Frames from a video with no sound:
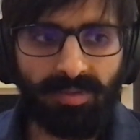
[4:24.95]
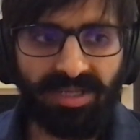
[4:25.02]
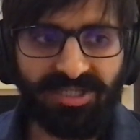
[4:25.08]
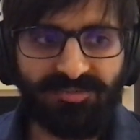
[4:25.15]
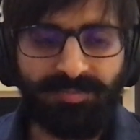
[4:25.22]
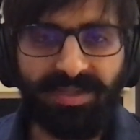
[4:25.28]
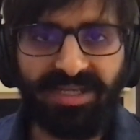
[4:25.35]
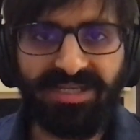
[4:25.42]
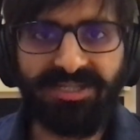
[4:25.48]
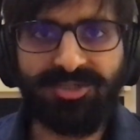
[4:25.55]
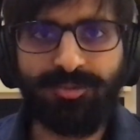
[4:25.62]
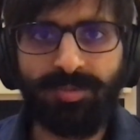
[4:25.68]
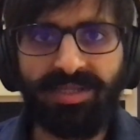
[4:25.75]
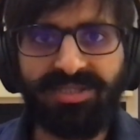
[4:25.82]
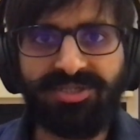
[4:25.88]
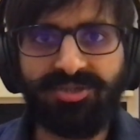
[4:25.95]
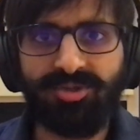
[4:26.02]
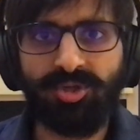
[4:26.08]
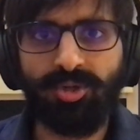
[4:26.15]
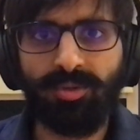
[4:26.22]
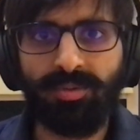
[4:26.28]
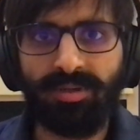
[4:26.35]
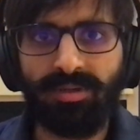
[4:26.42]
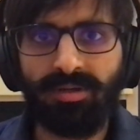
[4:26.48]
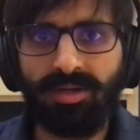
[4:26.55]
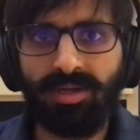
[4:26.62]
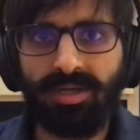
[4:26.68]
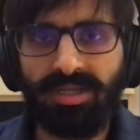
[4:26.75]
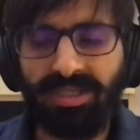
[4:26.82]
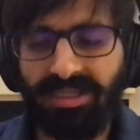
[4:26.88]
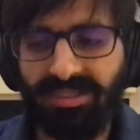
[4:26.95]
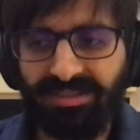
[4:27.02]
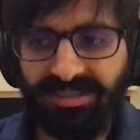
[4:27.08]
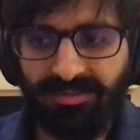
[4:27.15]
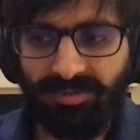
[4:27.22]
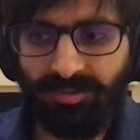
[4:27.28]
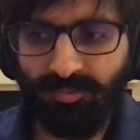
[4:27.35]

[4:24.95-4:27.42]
experience, which he